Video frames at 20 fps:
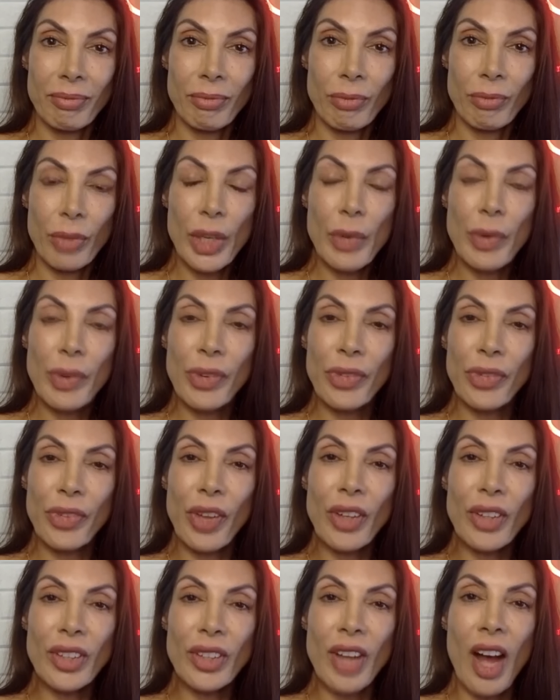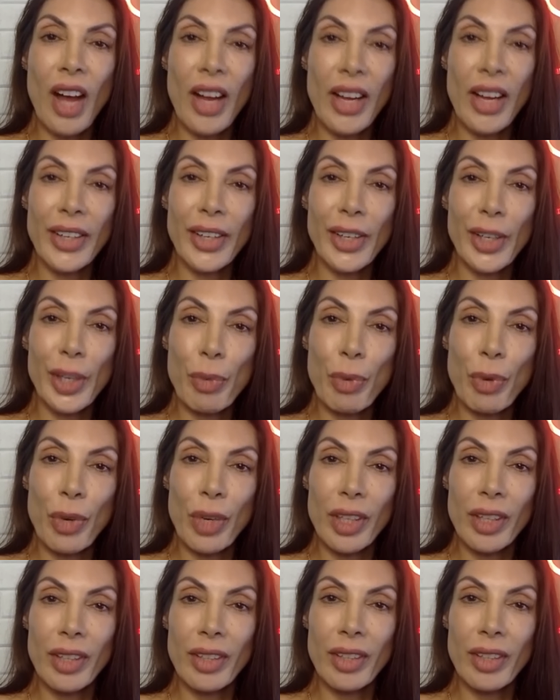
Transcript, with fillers: Were you a stunt cock at any point?